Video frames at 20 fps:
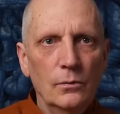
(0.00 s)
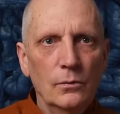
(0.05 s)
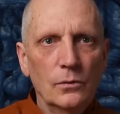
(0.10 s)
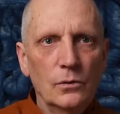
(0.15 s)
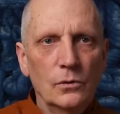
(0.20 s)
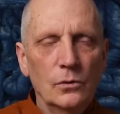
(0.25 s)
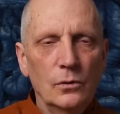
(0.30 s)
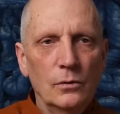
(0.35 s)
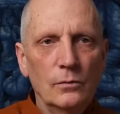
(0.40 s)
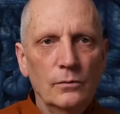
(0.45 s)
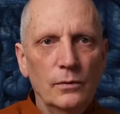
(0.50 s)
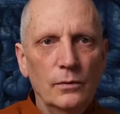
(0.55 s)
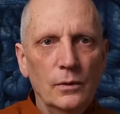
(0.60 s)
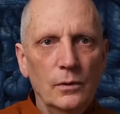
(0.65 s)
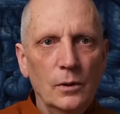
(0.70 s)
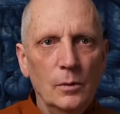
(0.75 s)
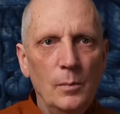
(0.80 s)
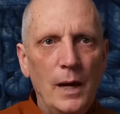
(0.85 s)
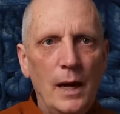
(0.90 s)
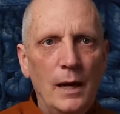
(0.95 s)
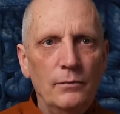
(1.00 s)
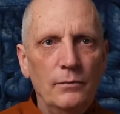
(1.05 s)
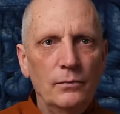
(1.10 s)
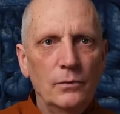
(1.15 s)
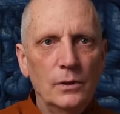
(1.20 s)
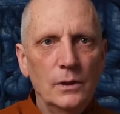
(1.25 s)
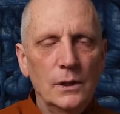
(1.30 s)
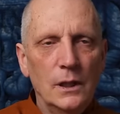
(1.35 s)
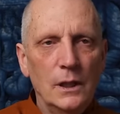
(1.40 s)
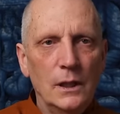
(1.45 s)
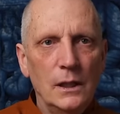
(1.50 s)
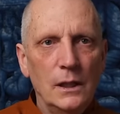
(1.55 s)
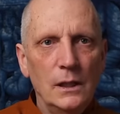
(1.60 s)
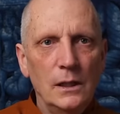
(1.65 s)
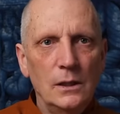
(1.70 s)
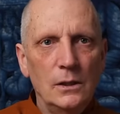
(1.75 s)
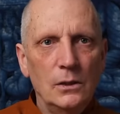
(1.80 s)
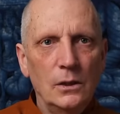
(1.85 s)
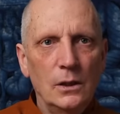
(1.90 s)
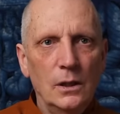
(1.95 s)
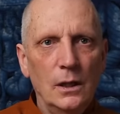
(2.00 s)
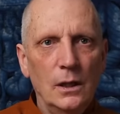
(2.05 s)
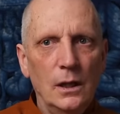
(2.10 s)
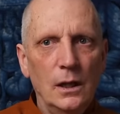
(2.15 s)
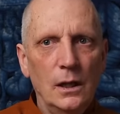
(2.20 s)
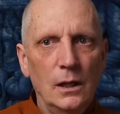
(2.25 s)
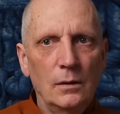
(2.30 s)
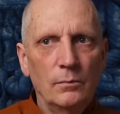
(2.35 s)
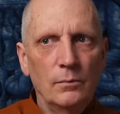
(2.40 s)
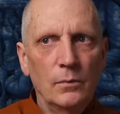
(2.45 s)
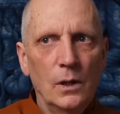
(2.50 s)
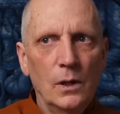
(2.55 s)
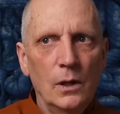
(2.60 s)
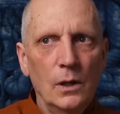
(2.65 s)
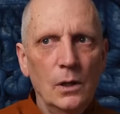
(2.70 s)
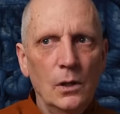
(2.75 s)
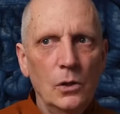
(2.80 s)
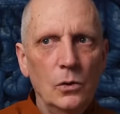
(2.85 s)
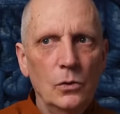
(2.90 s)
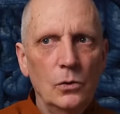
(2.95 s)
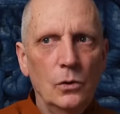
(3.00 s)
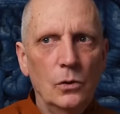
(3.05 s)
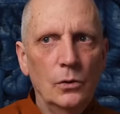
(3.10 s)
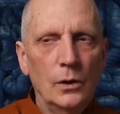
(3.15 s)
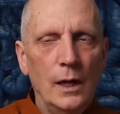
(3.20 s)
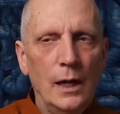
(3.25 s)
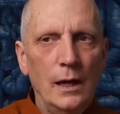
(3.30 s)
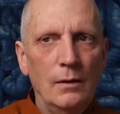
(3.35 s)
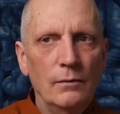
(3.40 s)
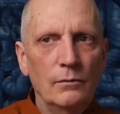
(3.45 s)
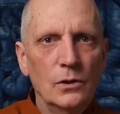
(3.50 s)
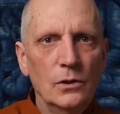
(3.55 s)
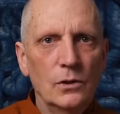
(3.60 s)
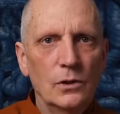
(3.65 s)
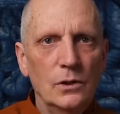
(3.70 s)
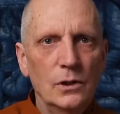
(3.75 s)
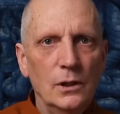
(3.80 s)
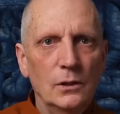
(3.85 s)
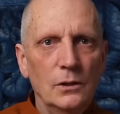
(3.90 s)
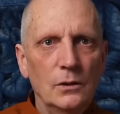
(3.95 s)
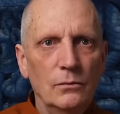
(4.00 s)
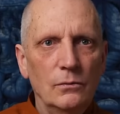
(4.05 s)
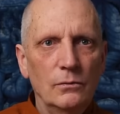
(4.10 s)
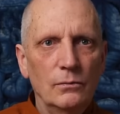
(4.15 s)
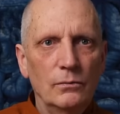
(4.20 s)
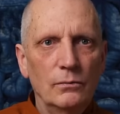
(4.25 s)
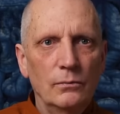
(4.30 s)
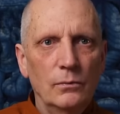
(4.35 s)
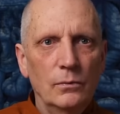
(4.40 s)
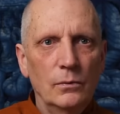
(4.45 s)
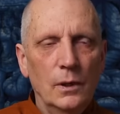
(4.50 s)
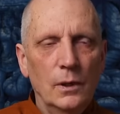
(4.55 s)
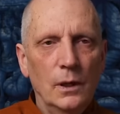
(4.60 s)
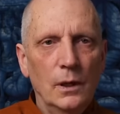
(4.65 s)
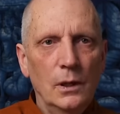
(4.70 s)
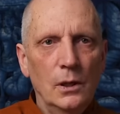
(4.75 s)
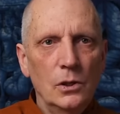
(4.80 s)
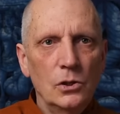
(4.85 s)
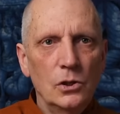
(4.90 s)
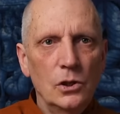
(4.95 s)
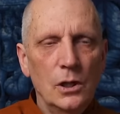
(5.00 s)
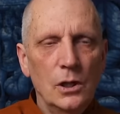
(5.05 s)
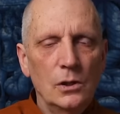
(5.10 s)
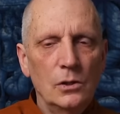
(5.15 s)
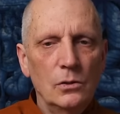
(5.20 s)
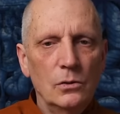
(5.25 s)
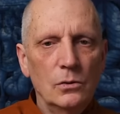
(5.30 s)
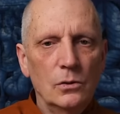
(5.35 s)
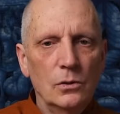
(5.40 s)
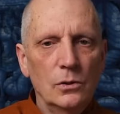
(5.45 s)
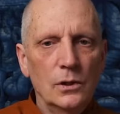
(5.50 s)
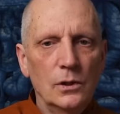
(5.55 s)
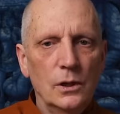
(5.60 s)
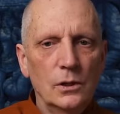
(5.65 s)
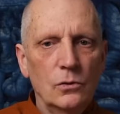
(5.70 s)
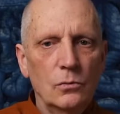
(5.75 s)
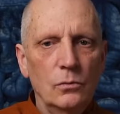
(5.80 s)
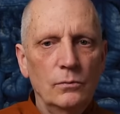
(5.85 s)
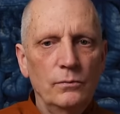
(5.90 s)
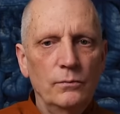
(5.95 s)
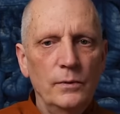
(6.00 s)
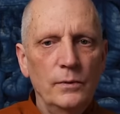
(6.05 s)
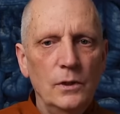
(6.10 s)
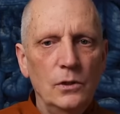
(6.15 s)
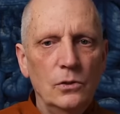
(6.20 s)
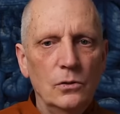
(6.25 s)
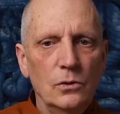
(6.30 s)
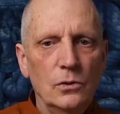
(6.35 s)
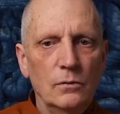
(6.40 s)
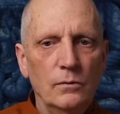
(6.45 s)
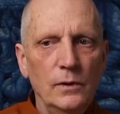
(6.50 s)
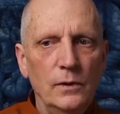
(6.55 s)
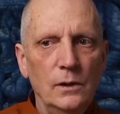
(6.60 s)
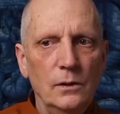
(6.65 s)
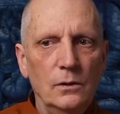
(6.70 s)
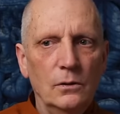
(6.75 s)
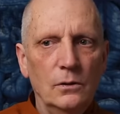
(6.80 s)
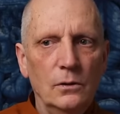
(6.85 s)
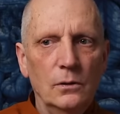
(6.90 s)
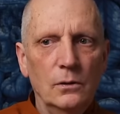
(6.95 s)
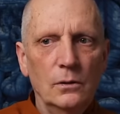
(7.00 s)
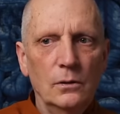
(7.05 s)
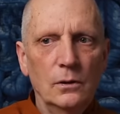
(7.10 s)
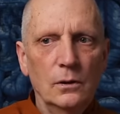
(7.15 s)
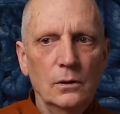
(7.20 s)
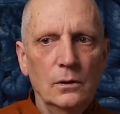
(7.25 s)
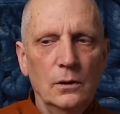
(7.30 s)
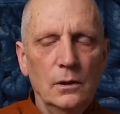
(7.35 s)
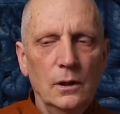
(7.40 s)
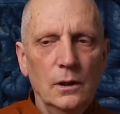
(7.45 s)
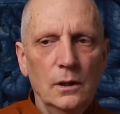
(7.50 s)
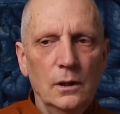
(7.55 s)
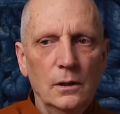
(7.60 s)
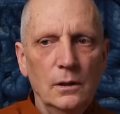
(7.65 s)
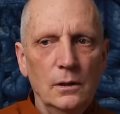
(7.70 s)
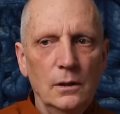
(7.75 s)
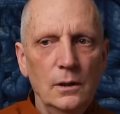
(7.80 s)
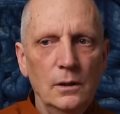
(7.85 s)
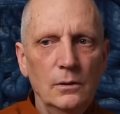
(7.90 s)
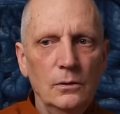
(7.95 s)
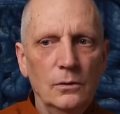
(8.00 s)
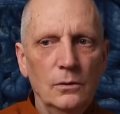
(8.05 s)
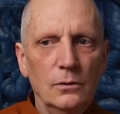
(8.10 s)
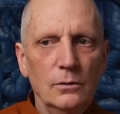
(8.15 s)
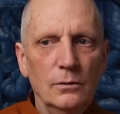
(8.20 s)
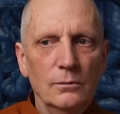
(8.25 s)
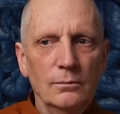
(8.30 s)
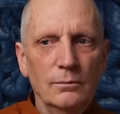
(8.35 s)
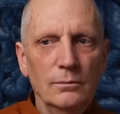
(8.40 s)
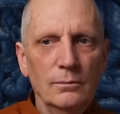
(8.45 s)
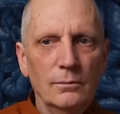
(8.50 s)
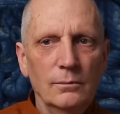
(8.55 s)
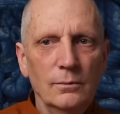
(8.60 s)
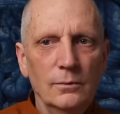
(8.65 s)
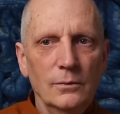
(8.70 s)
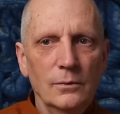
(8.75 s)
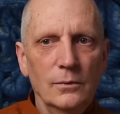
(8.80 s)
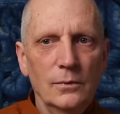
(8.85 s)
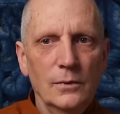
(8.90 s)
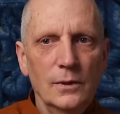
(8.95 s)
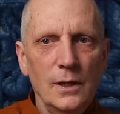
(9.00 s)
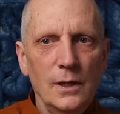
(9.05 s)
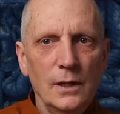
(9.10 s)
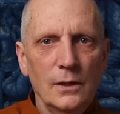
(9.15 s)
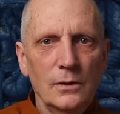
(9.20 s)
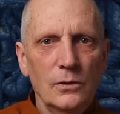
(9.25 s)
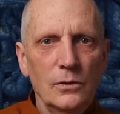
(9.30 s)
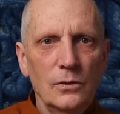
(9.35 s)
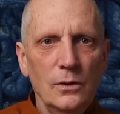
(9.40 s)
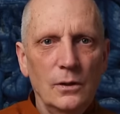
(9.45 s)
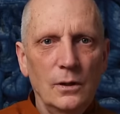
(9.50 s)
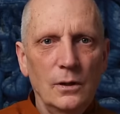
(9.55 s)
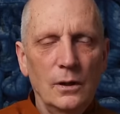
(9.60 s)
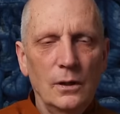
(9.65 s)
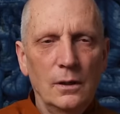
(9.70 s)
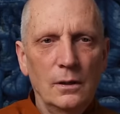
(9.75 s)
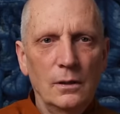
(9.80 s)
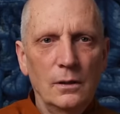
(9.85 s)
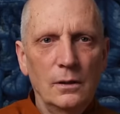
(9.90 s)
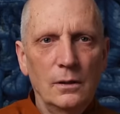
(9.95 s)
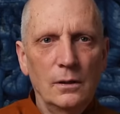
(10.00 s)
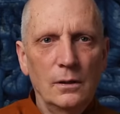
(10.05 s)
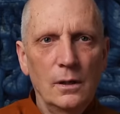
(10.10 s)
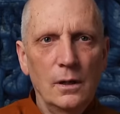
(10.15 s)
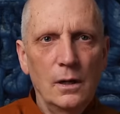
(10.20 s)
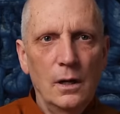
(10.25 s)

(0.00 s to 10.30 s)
sort of hermaphrodite, um, who don't have distinctive gender or sexual features of either either sex. Uh,